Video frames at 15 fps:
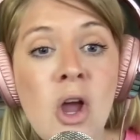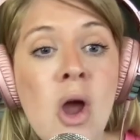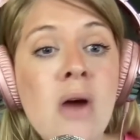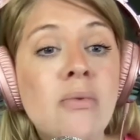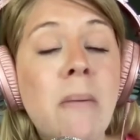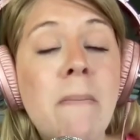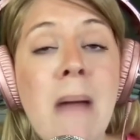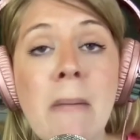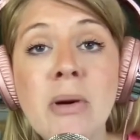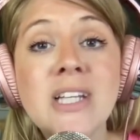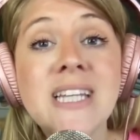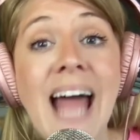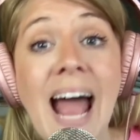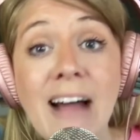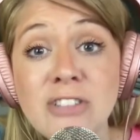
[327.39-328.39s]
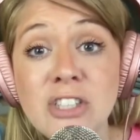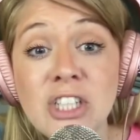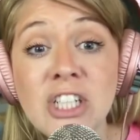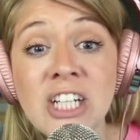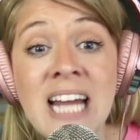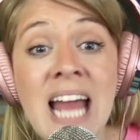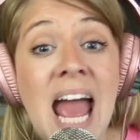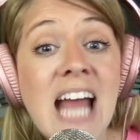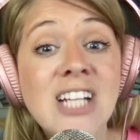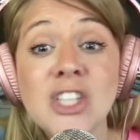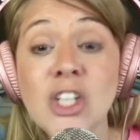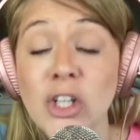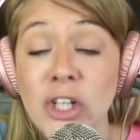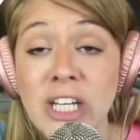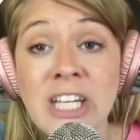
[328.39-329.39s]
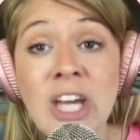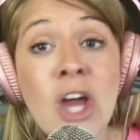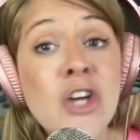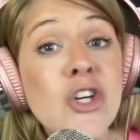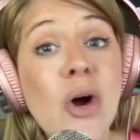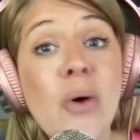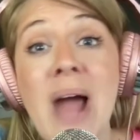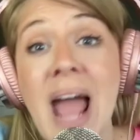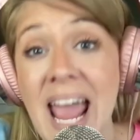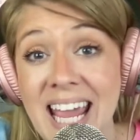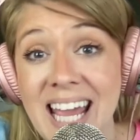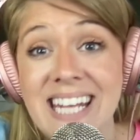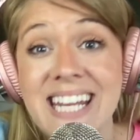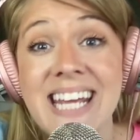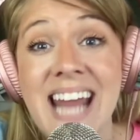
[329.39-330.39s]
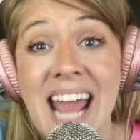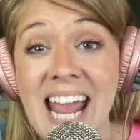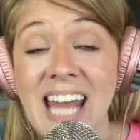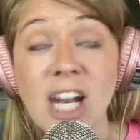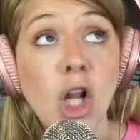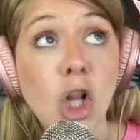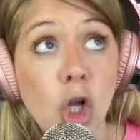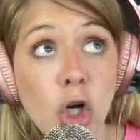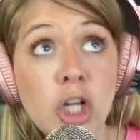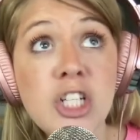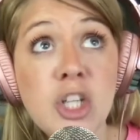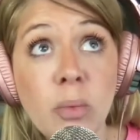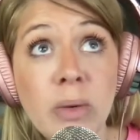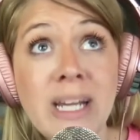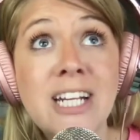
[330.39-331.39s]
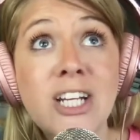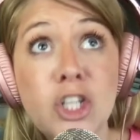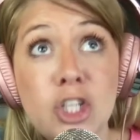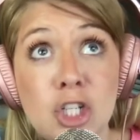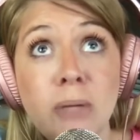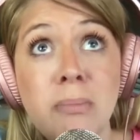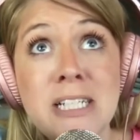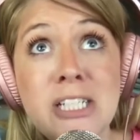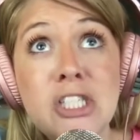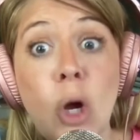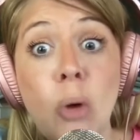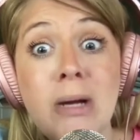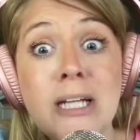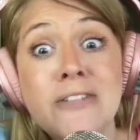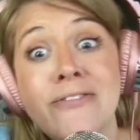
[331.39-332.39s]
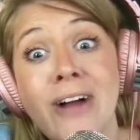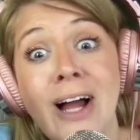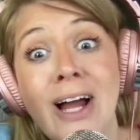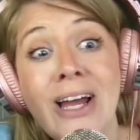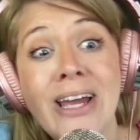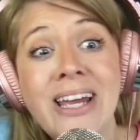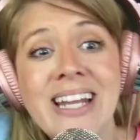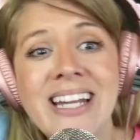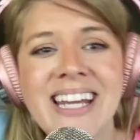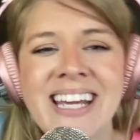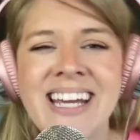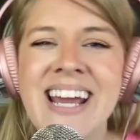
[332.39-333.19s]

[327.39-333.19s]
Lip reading: Remember, laughter and learning go hand in hand. Learning to read should be so much fun.